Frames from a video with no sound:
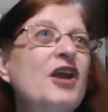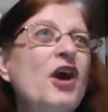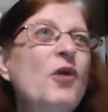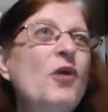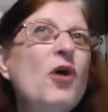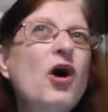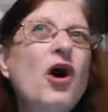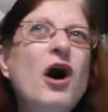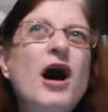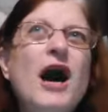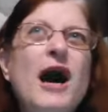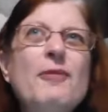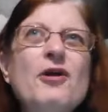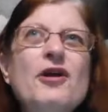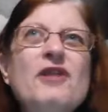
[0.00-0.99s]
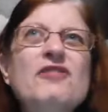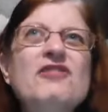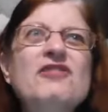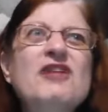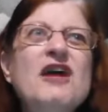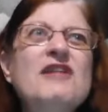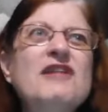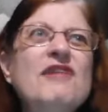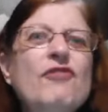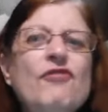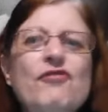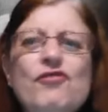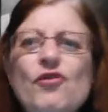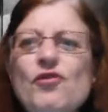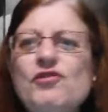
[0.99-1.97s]
what? I'm going to study for
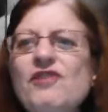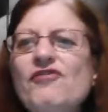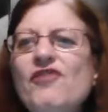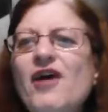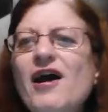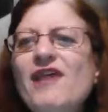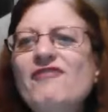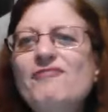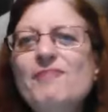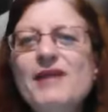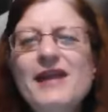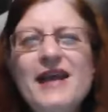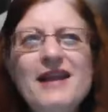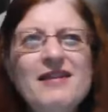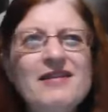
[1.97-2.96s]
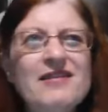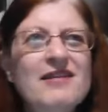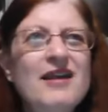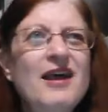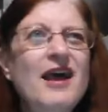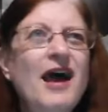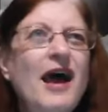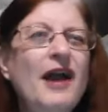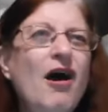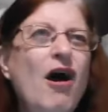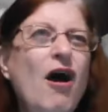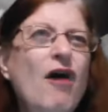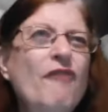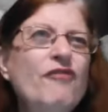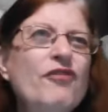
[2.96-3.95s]
45 minutes, and
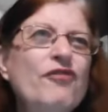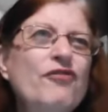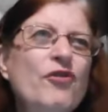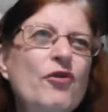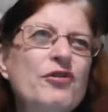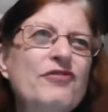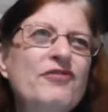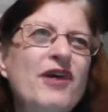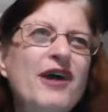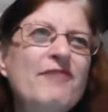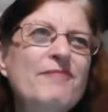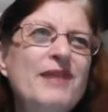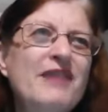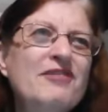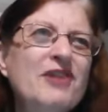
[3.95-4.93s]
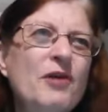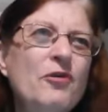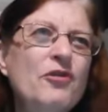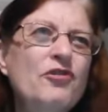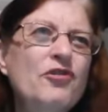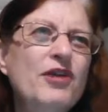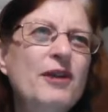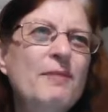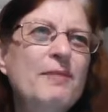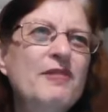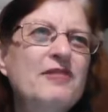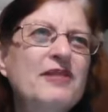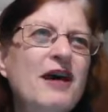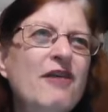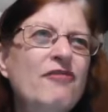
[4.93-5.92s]
after 45 minutes, I will treat
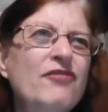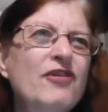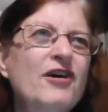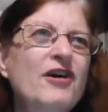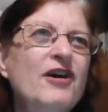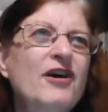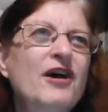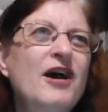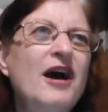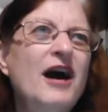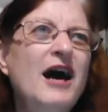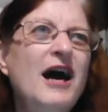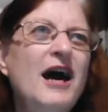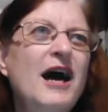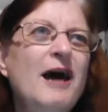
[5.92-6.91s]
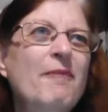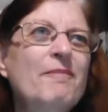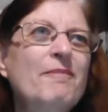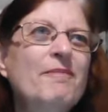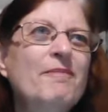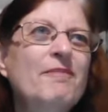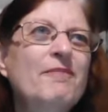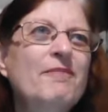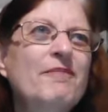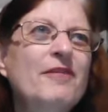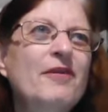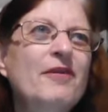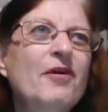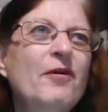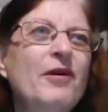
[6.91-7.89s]
myself. Oh,
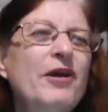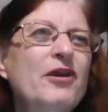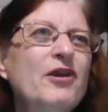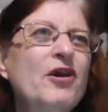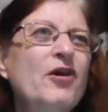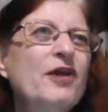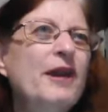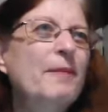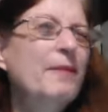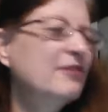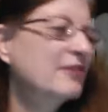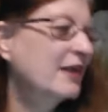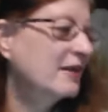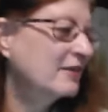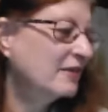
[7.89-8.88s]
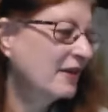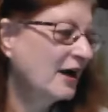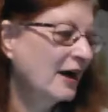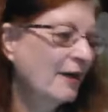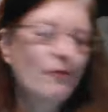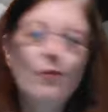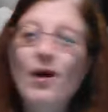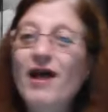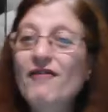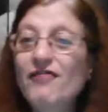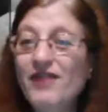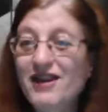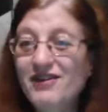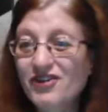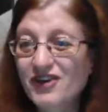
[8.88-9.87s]
I know you can't eat biscuits. Whatever
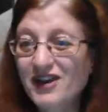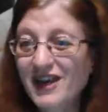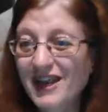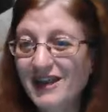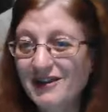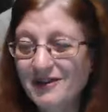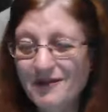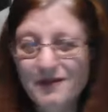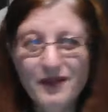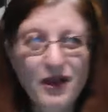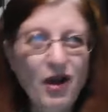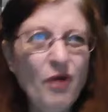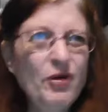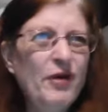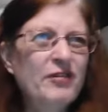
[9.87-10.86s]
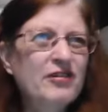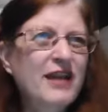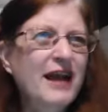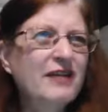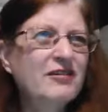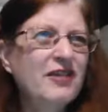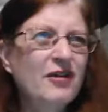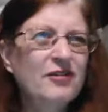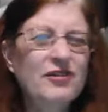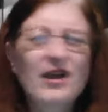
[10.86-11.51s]
it is you can eat. Oh no, it's lactose.